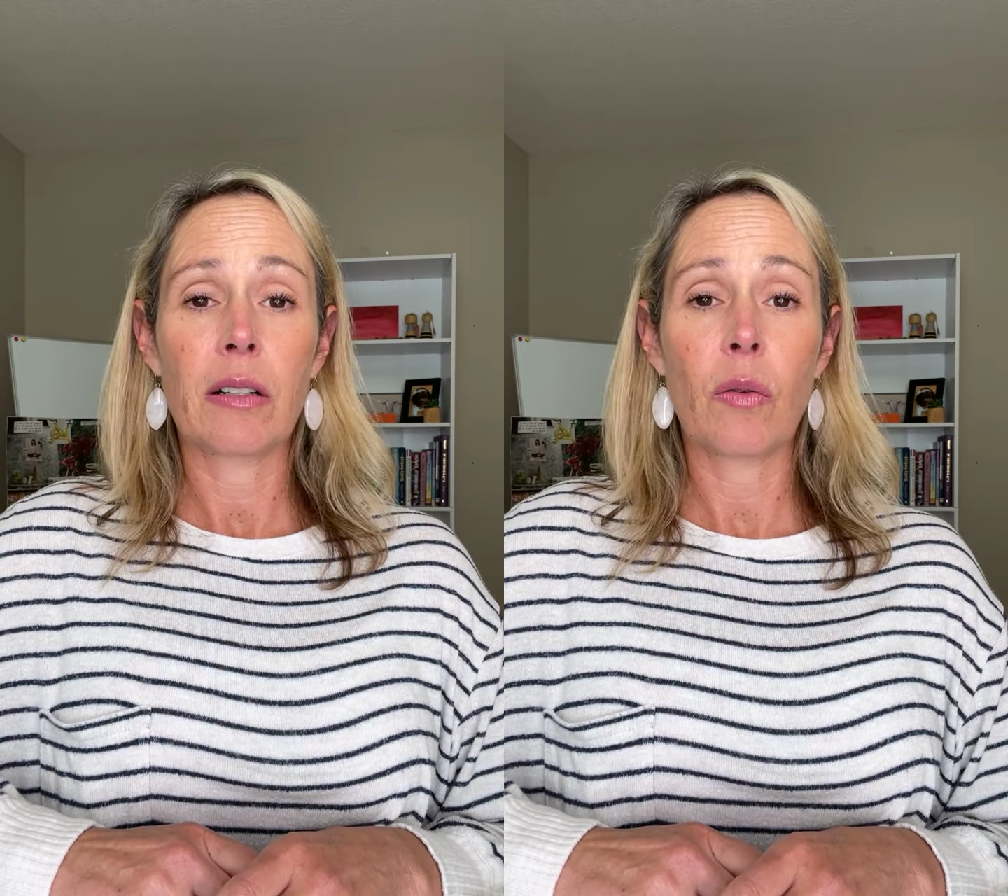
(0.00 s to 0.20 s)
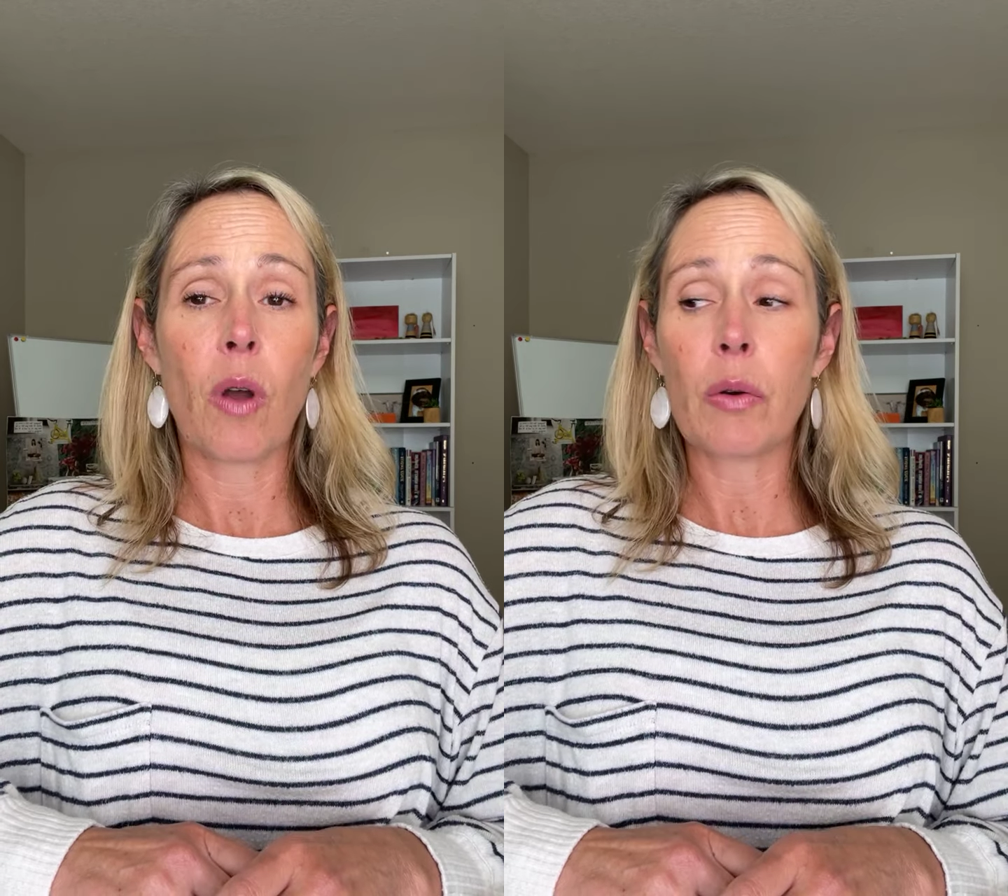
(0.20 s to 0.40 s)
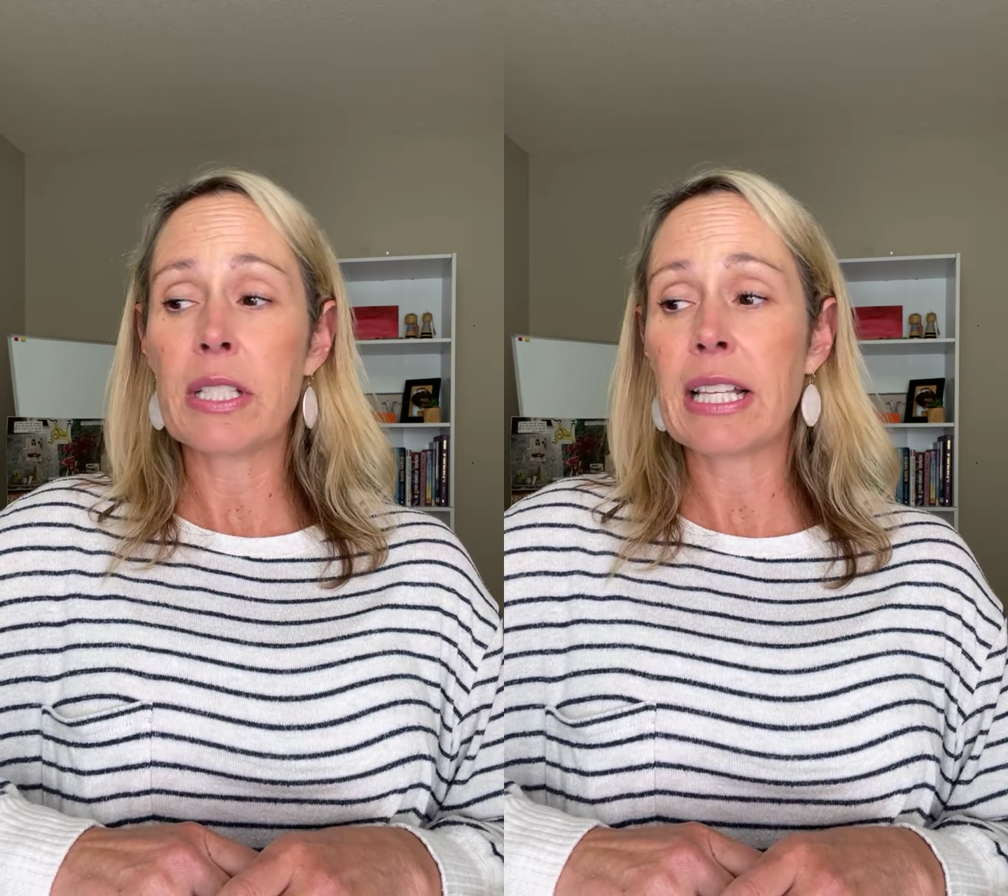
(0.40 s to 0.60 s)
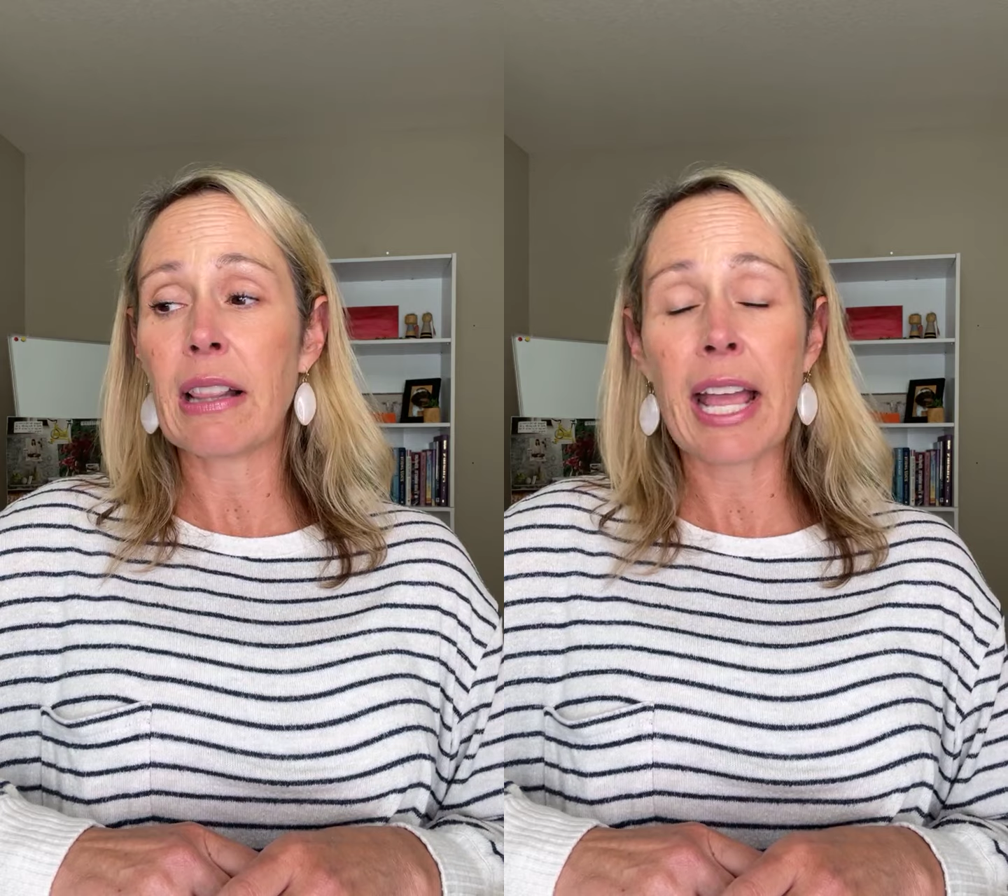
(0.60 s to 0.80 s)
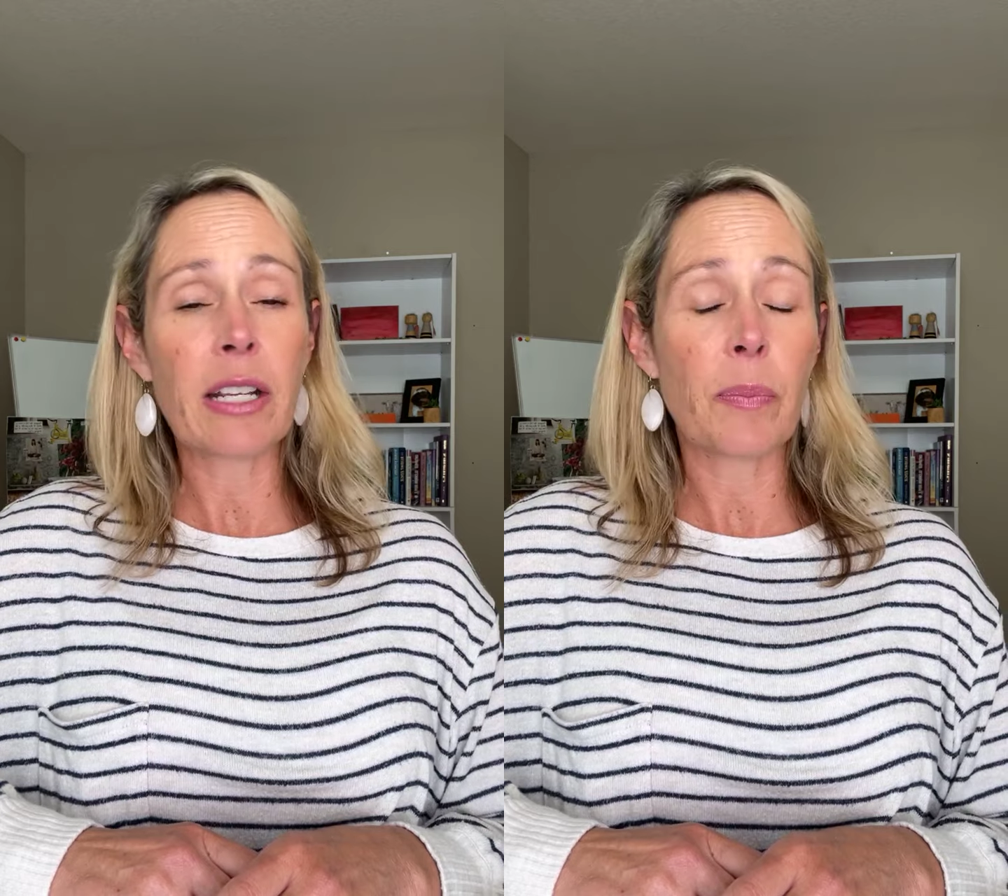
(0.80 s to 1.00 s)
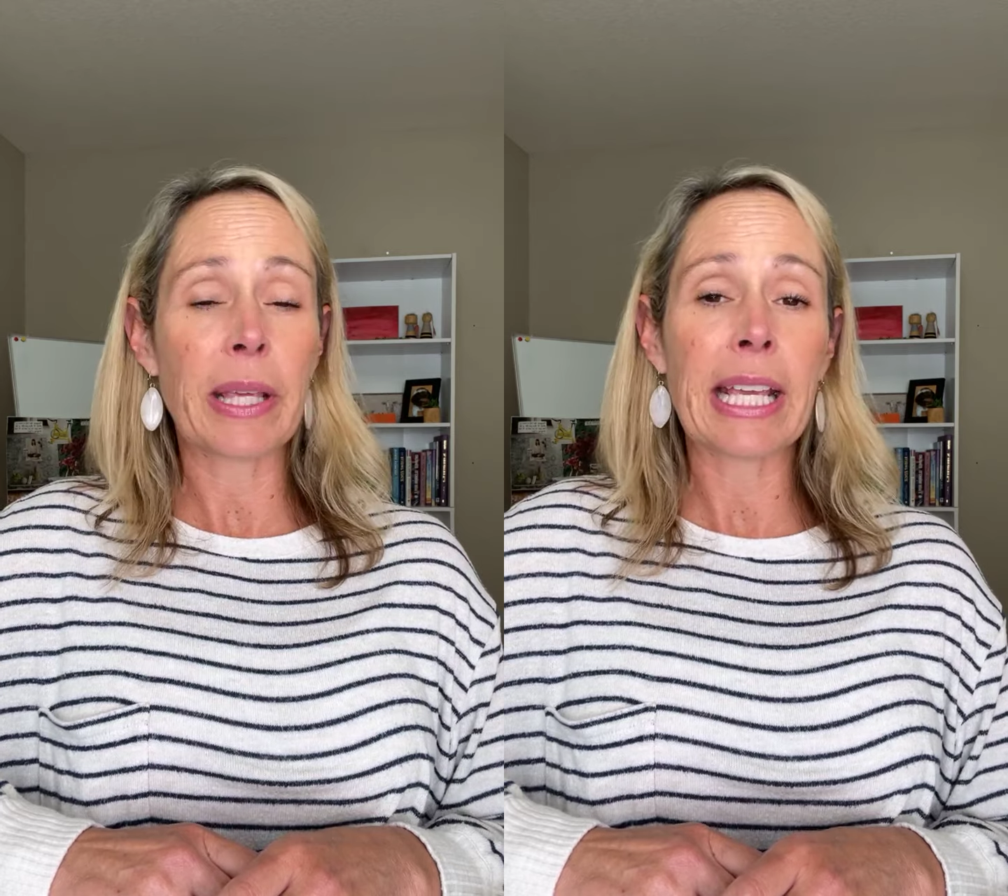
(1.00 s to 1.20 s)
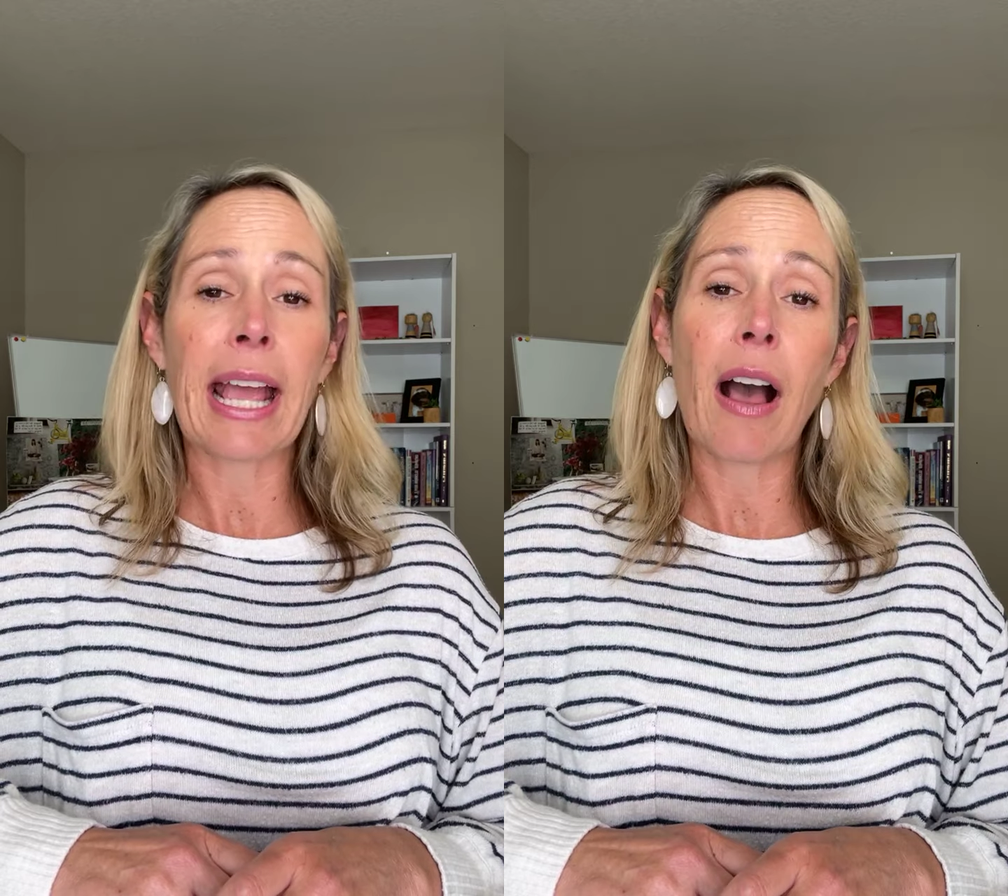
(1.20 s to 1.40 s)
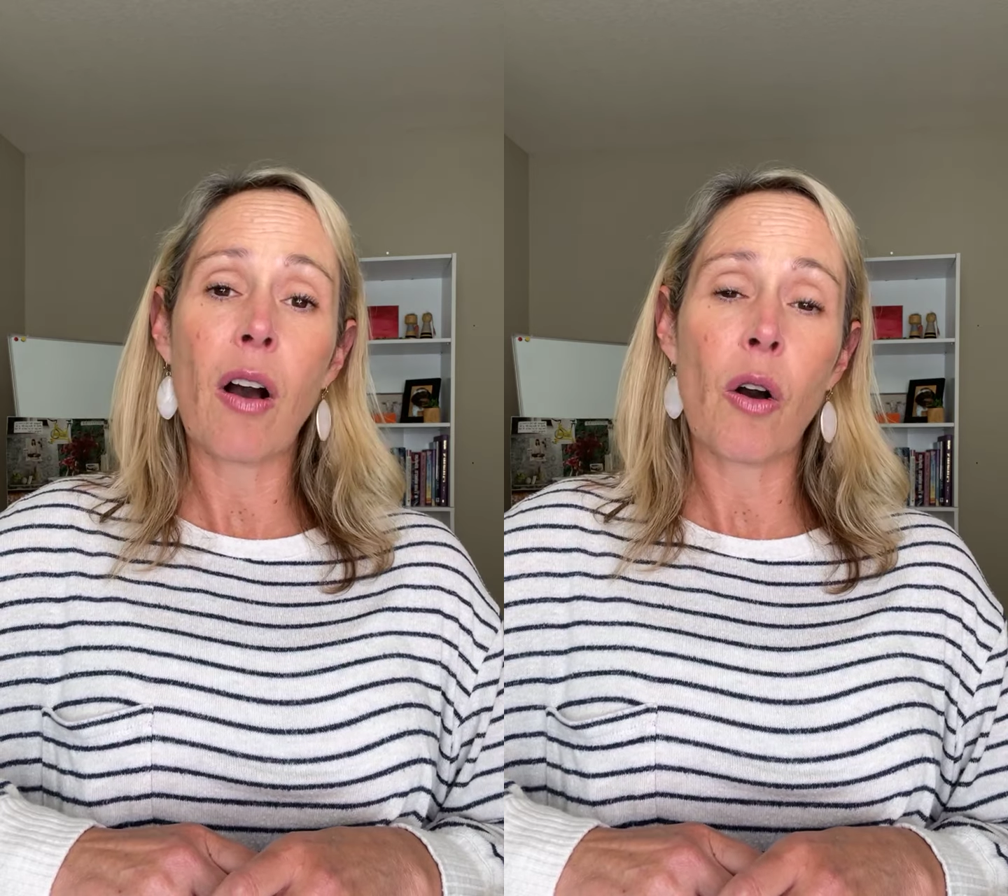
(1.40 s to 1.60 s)
What was it like being
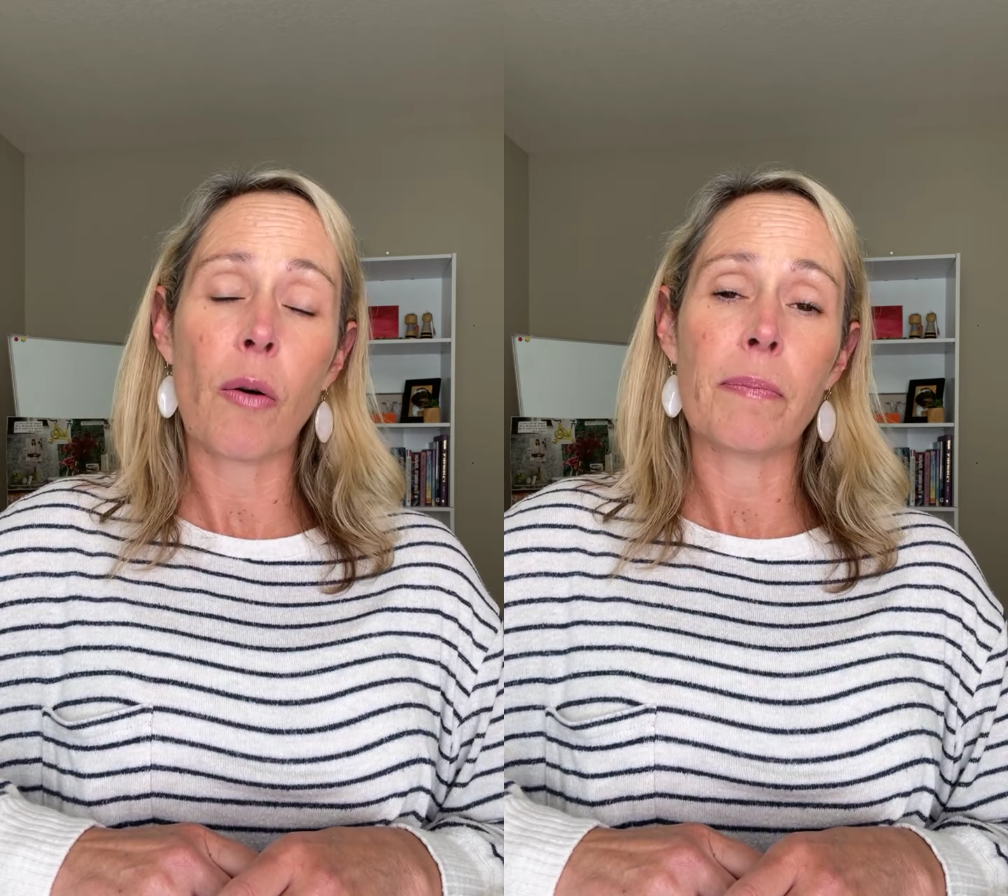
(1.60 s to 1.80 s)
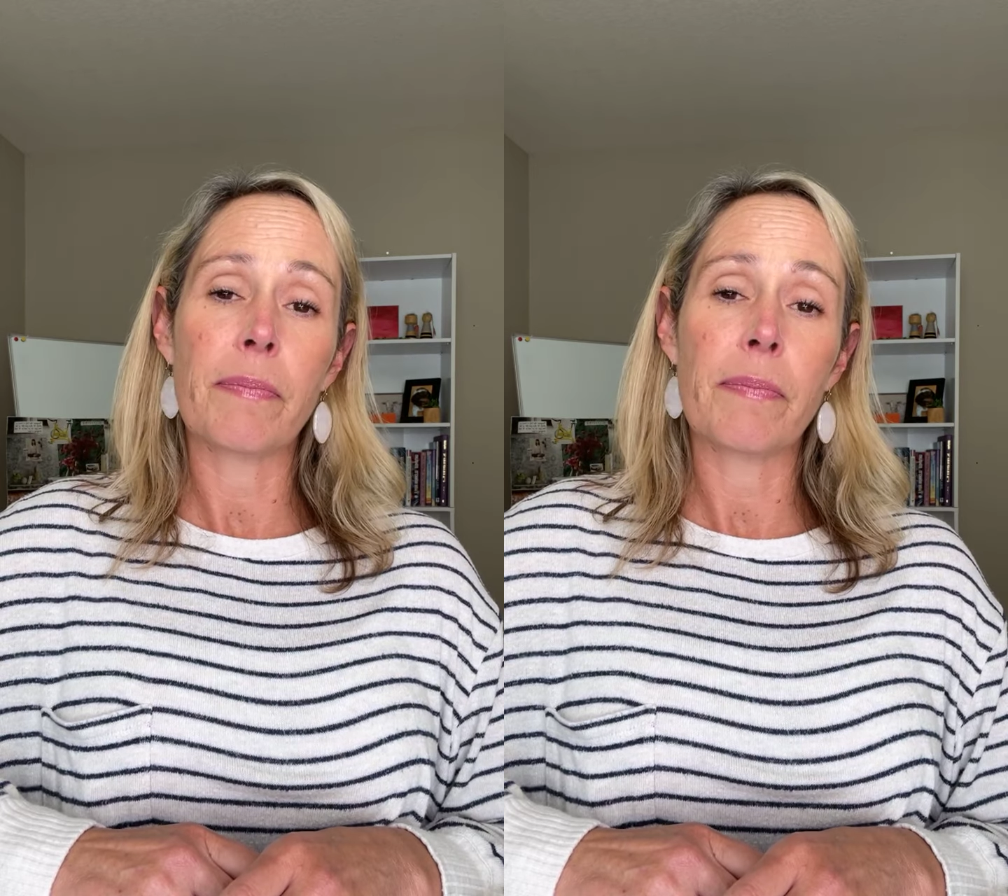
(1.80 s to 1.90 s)
at home?